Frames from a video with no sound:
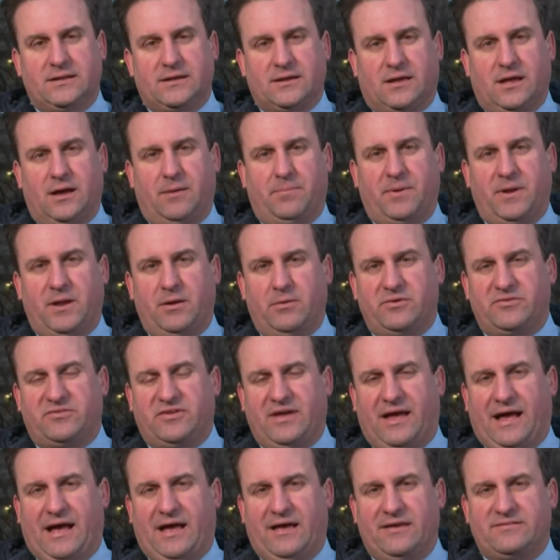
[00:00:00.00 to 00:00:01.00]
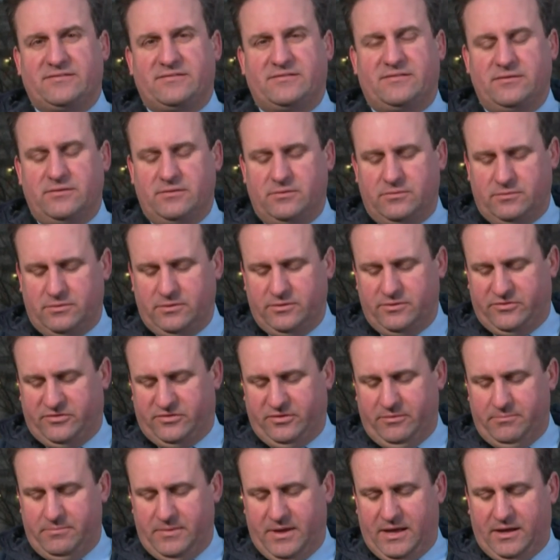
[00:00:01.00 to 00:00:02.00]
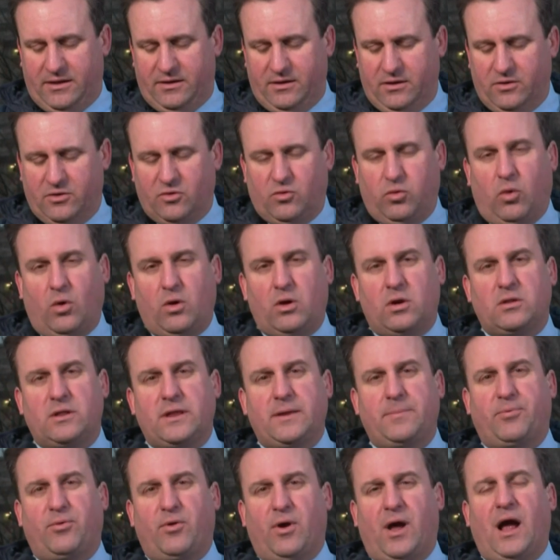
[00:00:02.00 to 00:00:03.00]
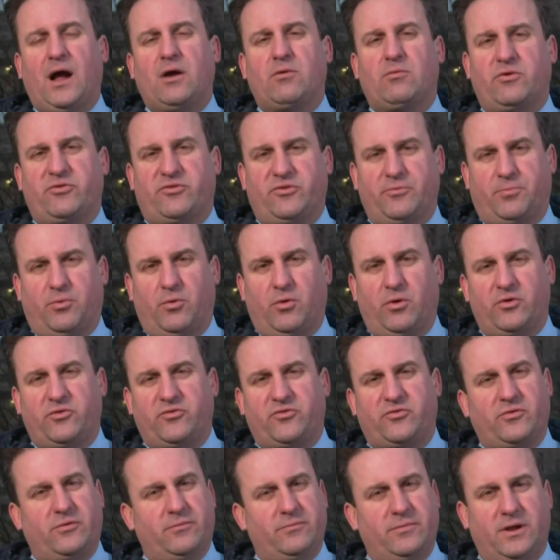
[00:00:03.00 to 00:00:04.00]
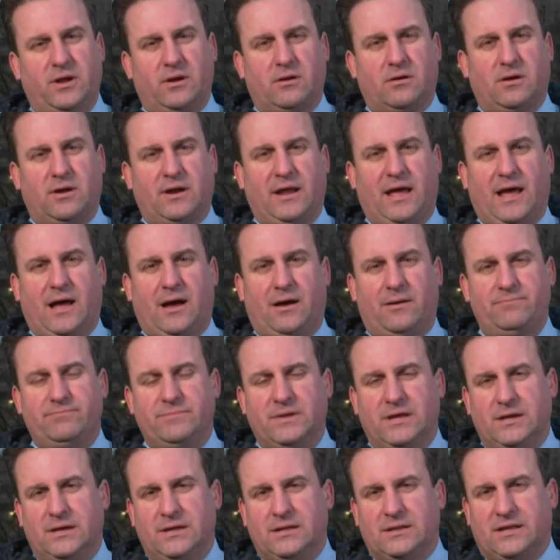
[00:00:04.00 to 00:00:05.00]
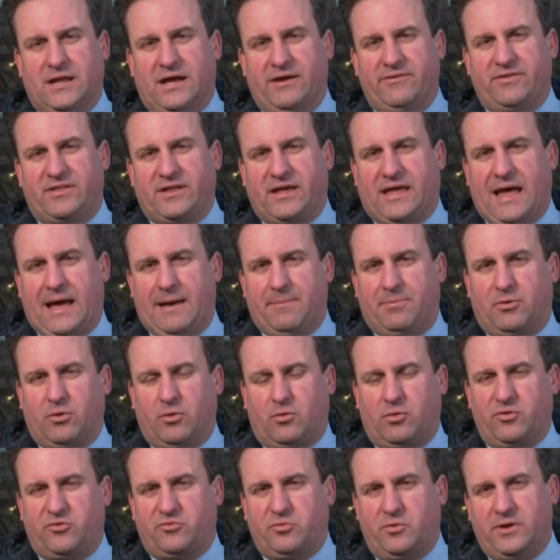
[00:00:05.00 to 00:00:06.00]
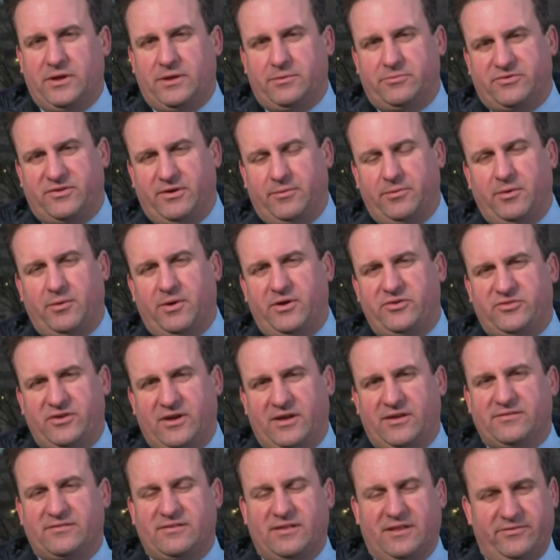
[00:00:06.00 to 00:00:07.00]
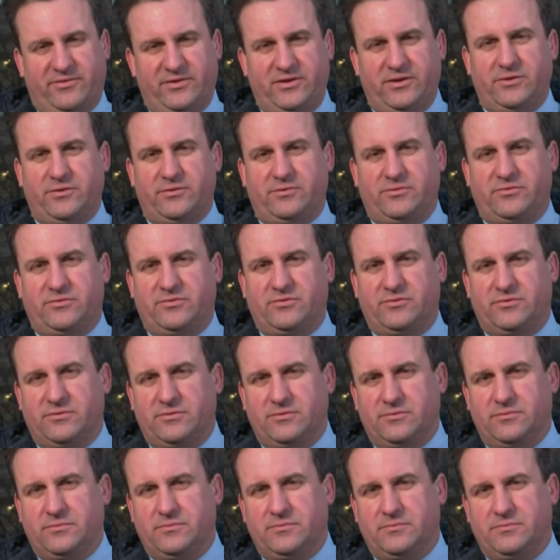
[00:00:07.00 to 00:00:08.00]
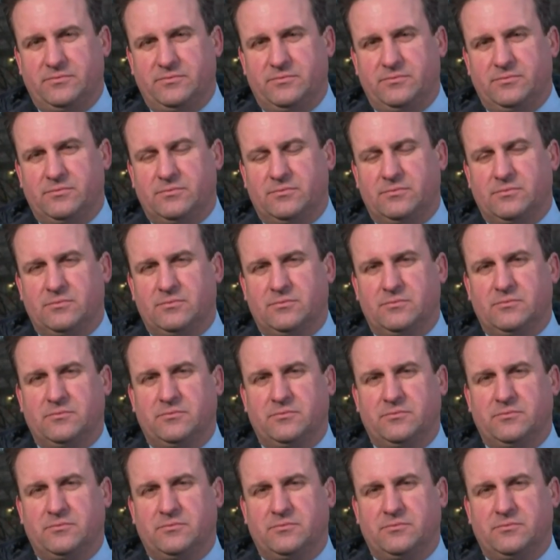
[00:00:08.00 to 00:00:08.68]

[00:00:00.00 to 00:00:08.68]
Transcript: The company was asked to submit quarterly progress reports from here on out. Live at the Capitol, Chris Williams, WHAS 11 News. All right. Thank you, Chris.